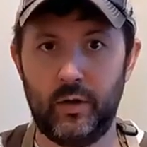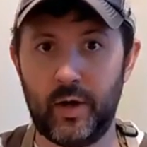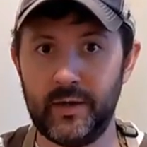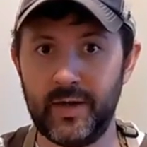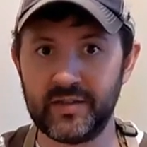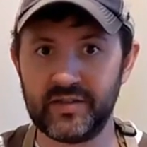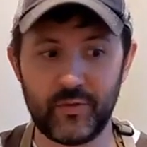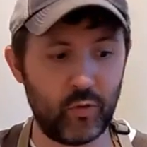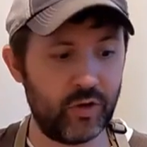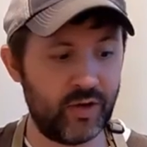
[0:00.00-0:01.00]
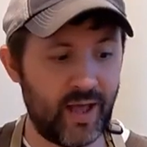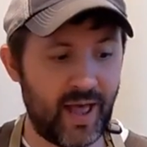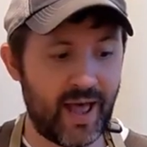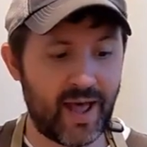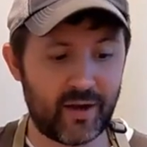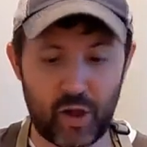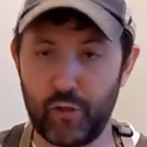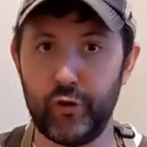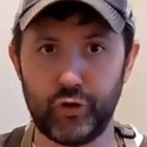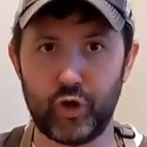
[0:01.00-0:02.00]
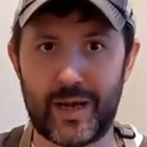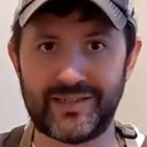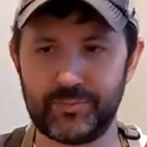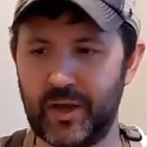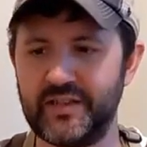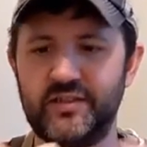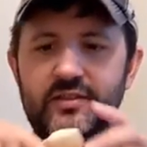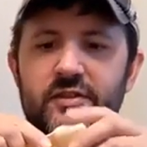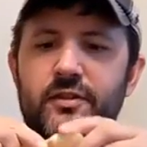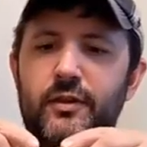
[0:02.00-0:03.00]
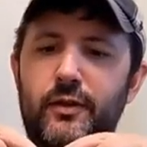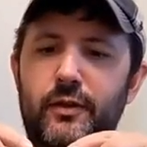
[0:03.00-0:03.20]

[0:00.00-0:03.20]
All right, next thing we're gonna add the dry spices.